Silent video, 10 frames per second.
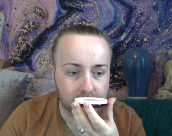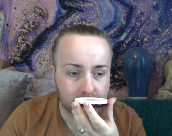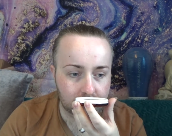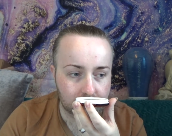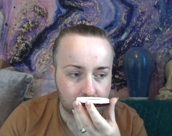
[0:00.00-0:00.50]

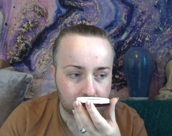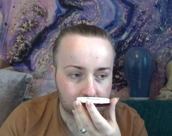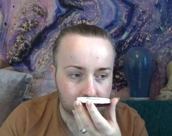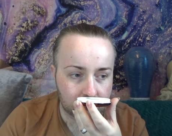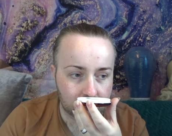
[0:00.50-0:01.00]

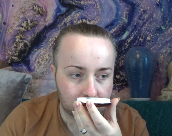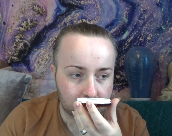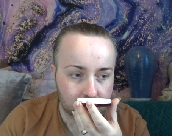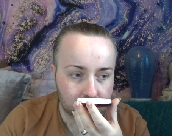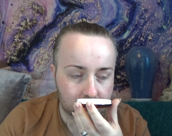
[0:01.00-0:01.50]

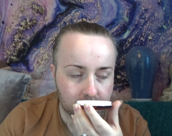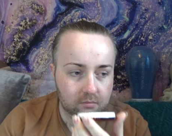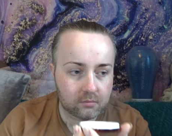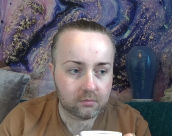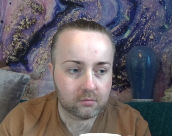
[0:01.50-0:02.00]

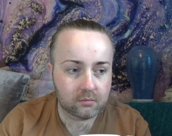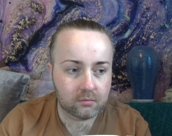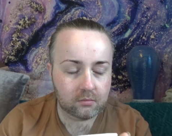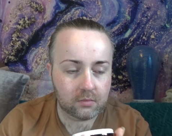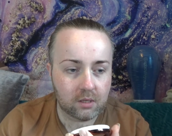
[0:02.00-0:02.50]

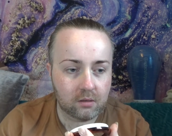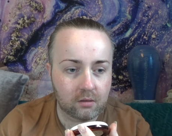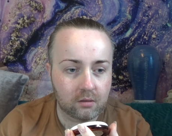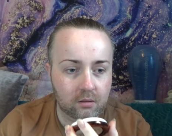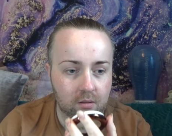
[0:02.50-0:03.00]

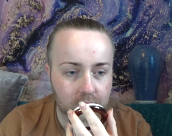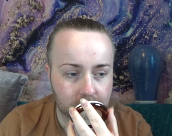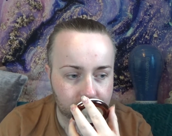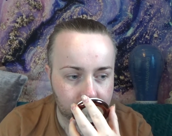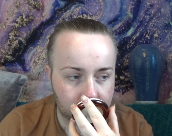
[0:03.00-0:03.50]

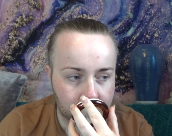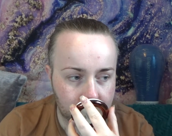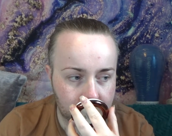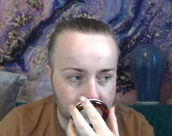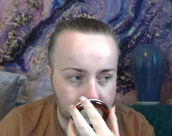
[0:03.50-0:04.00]

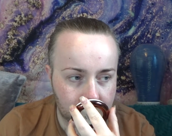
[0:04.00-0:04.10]
No one is speaking in this clip.